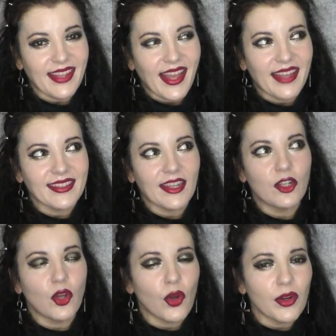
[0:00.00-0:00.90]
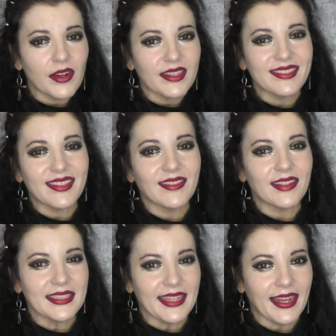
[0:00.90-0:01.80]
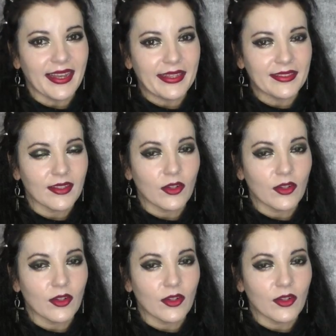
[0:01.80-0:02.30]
as a non standardized,